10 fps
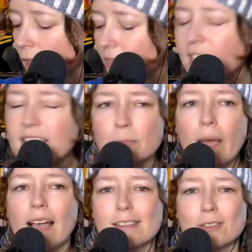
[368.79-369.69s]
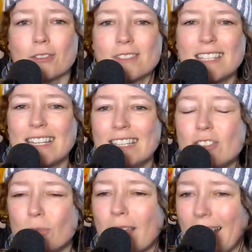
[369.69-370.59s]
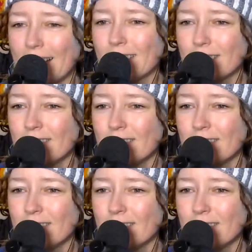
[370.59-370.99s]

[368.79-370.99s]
This pastor didn't do that.